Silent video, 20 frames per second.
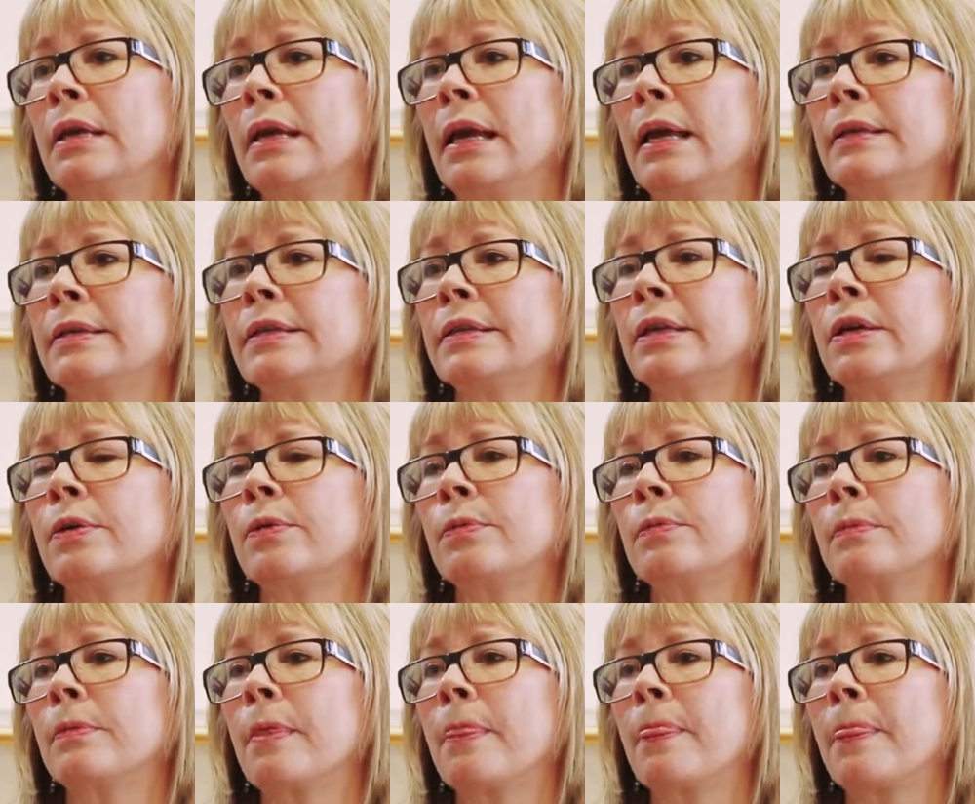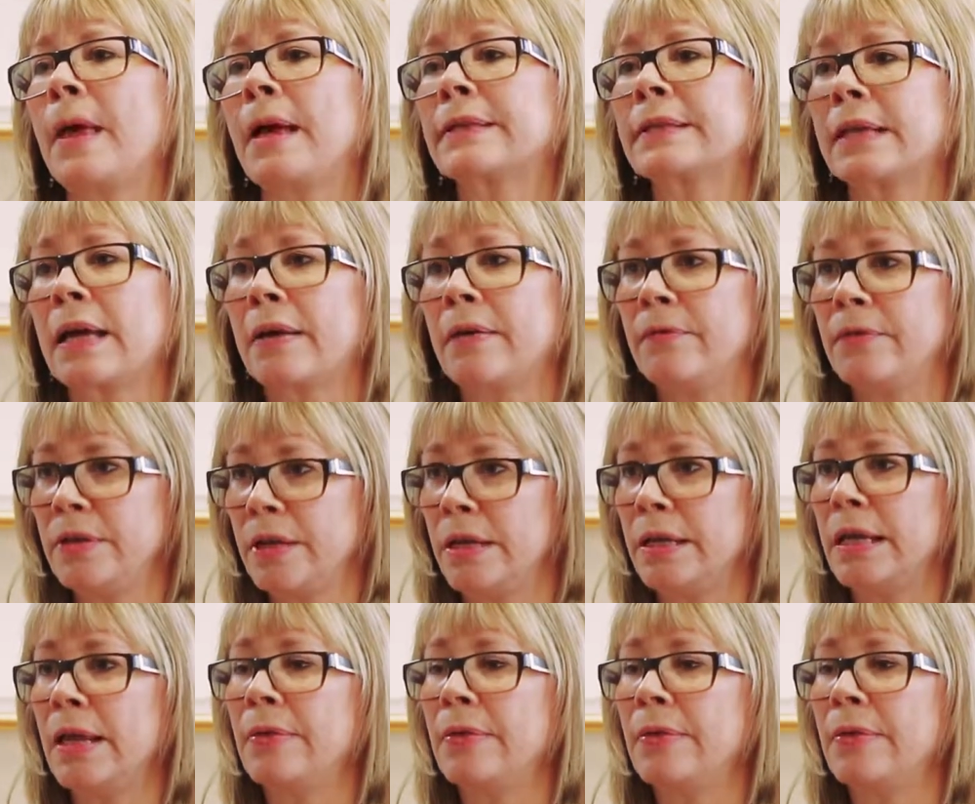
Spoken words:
And so that's kind of it.